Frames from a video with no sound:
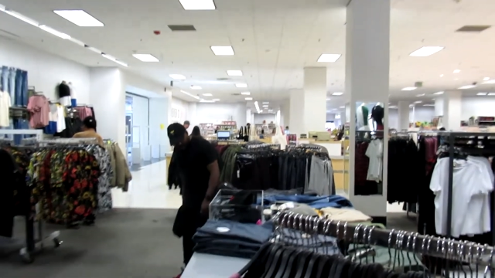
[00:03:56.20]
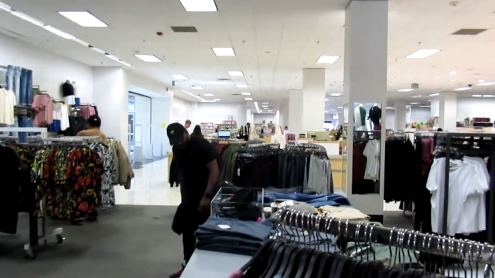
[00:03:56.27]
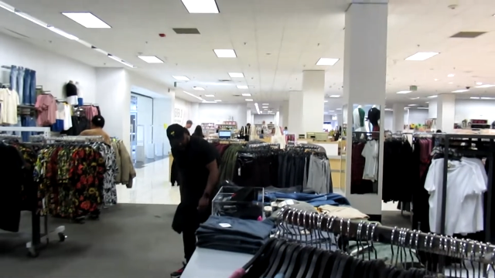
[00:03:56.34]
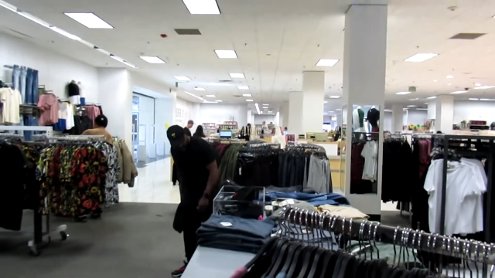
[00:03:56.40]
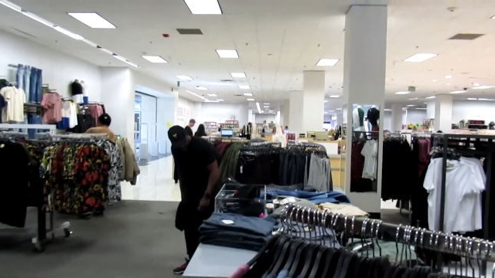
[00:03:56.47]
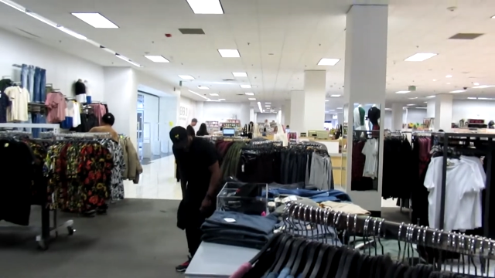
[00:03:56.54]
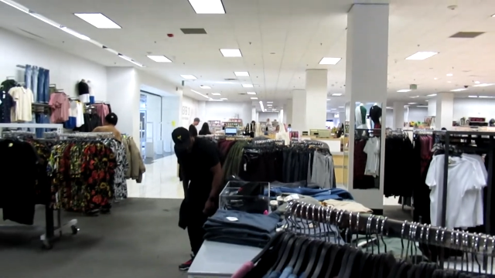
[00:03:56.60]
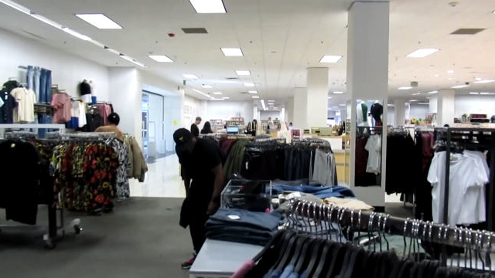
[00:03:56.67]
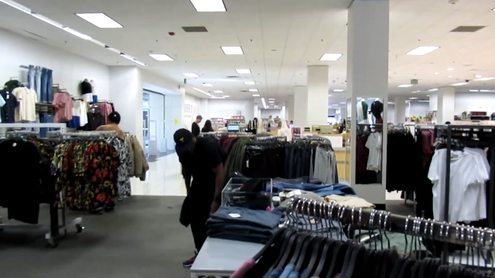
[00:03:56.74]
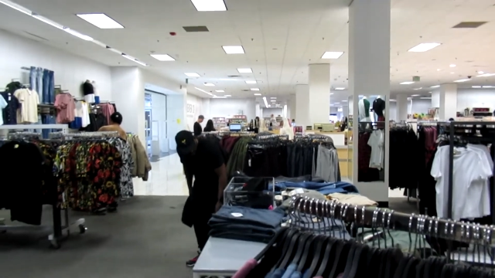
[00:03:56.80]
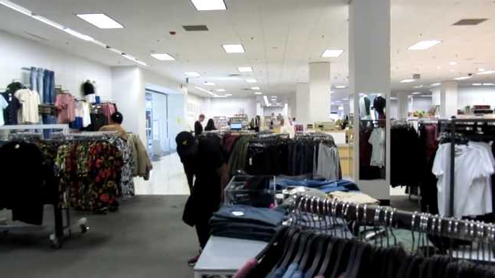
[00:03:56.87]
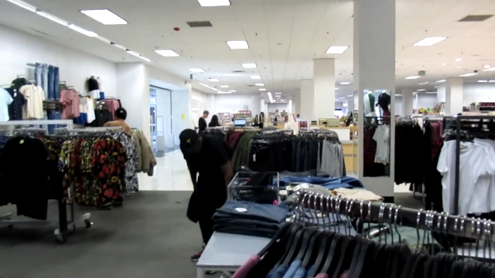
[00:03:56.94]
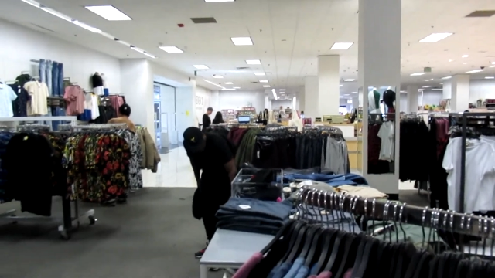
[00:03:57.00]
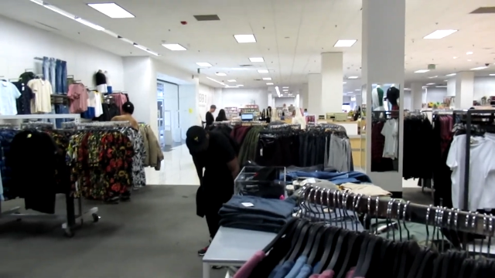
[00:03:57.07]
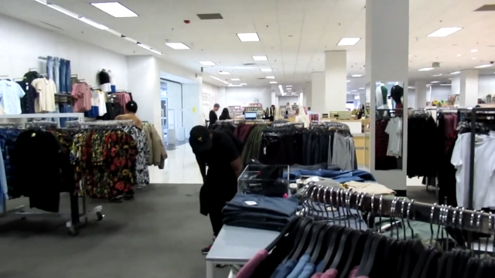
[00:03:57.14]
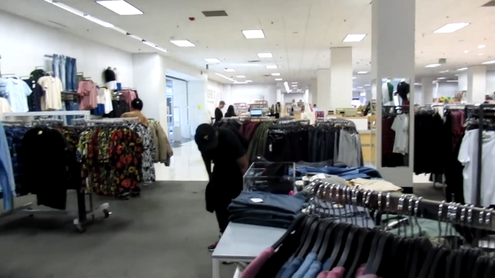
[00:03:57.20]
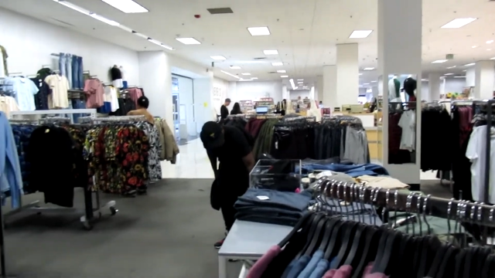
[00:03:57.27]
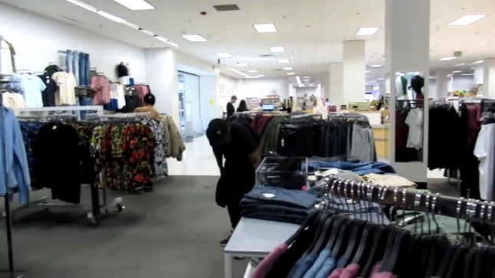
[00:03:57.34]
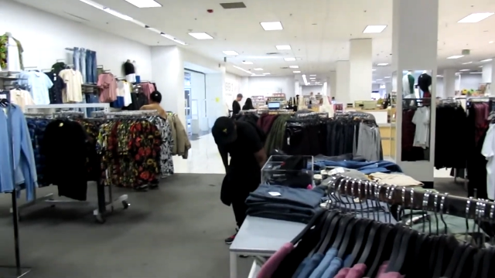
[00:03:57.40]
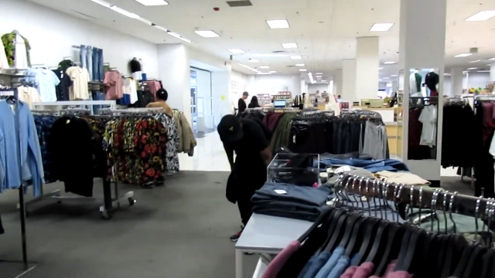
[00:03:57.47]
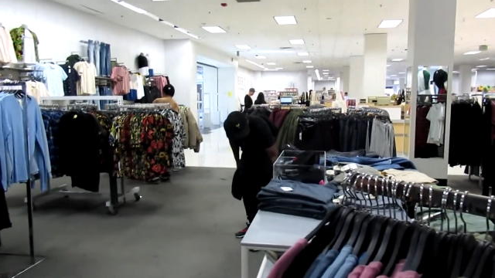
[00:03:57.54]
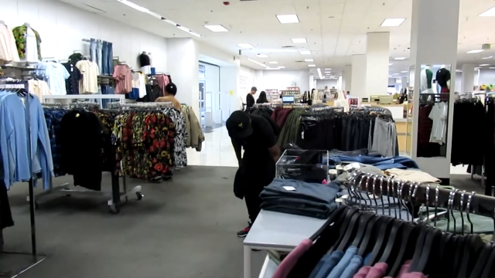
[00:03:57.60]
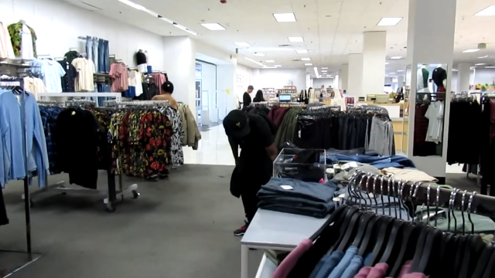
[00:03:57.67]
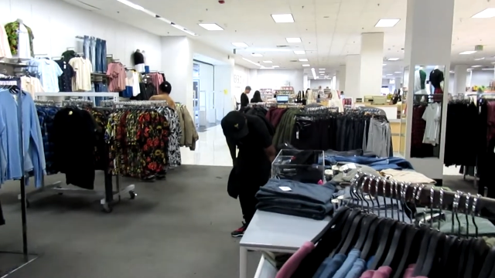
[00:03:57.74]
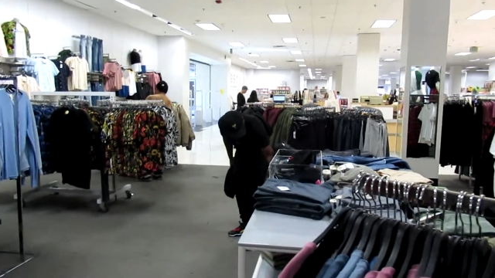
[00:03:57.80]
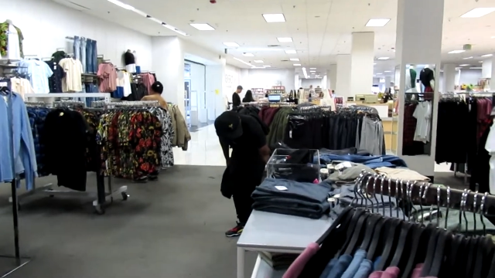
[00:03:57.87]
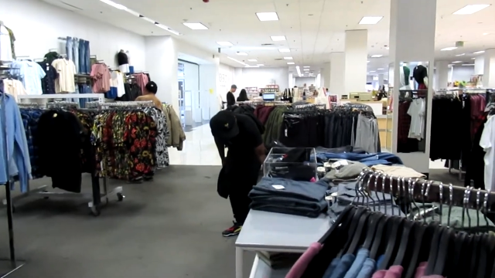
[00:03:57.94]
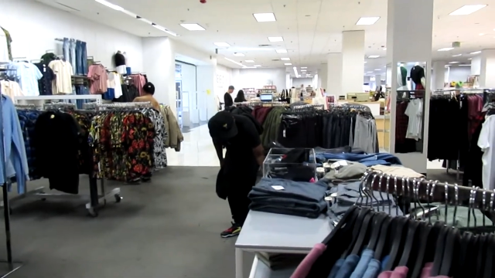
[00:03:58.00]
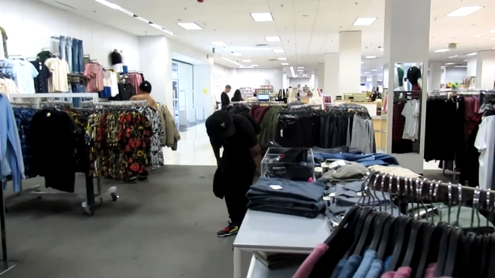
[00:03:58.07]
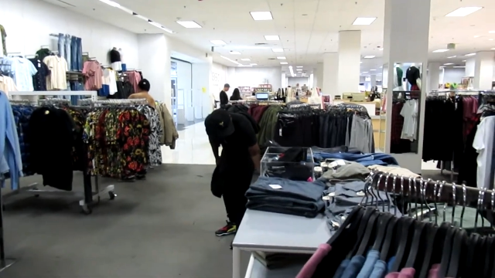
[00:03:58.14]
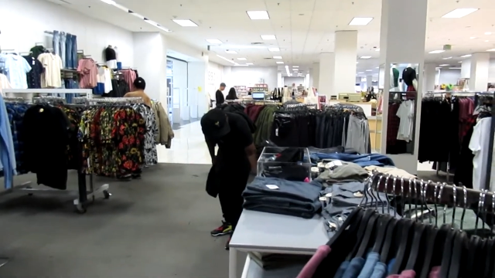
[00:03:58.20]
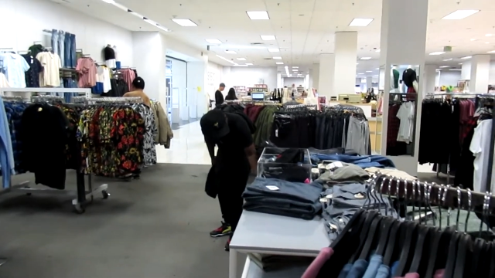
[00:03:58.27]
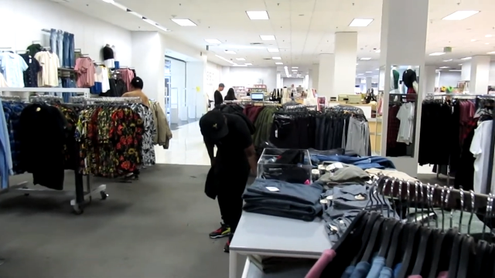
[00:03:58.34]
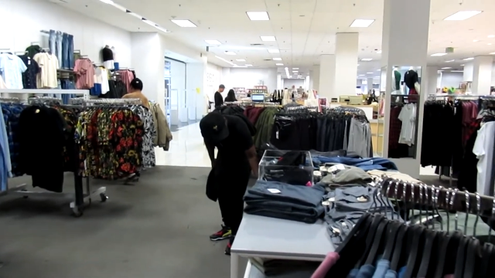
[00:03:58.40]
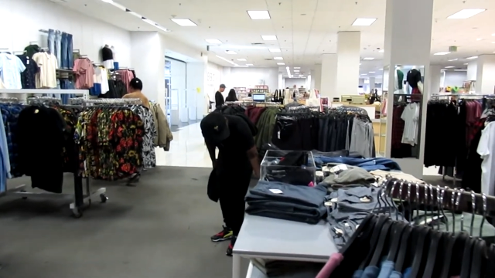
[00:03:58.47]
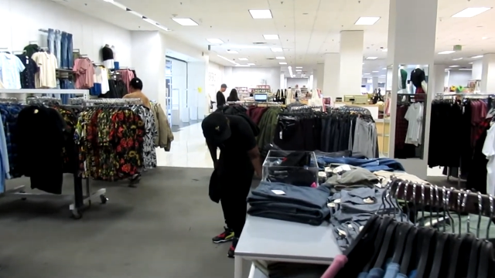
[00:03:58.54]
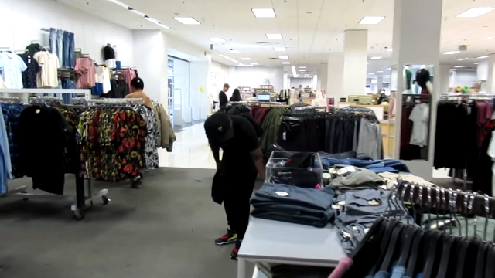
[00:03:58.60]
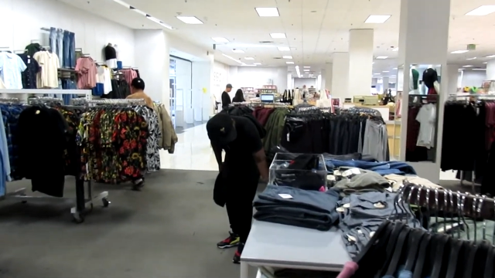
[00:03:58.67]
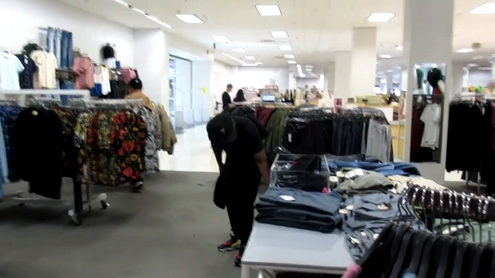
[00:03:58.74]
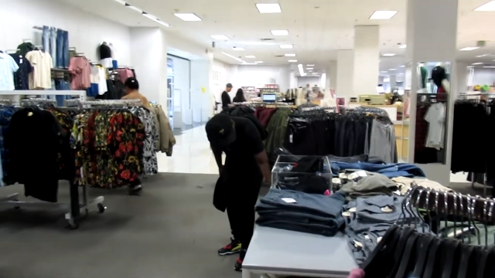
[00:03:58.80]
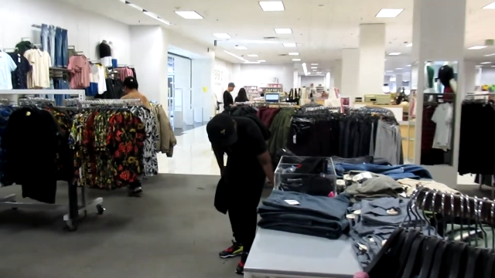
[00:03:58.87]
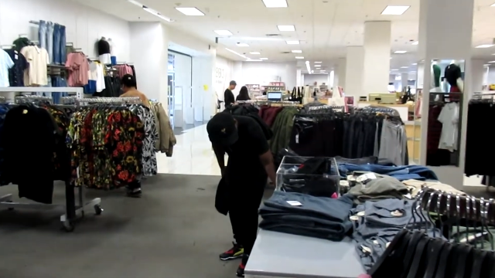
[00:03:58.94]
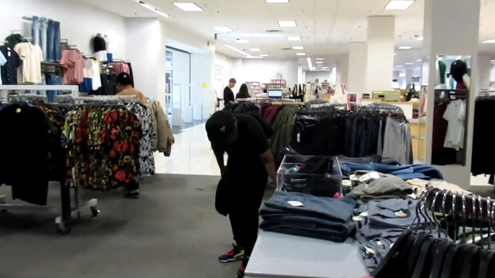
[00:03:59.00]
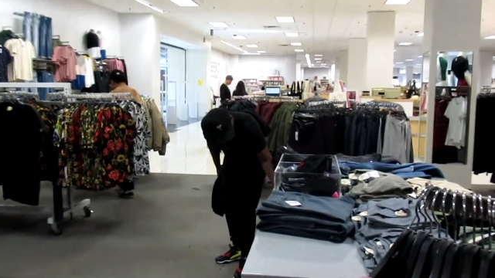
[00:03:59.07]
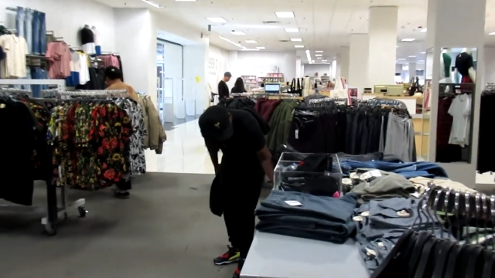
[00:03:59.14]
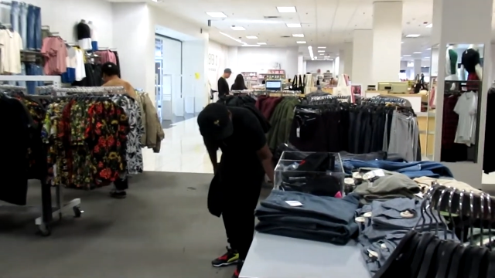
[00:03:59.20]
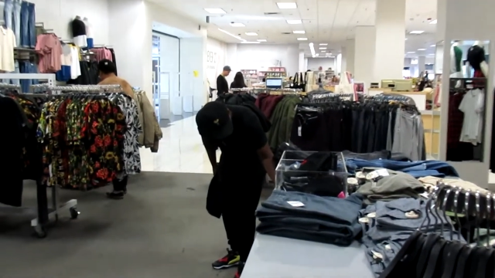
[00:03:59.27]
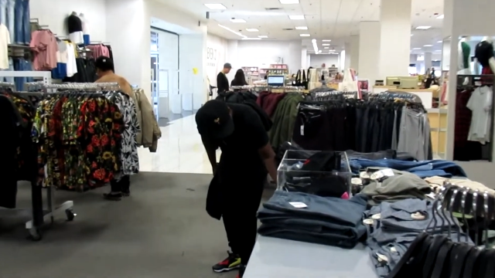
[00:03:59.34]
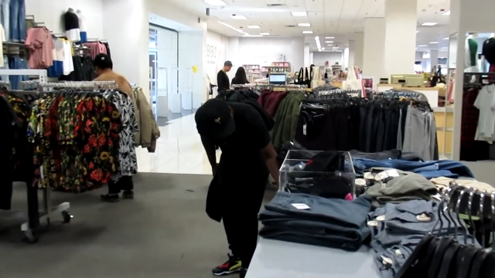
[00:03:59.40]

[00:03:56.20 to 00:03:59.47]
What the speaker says: (no speaker visible)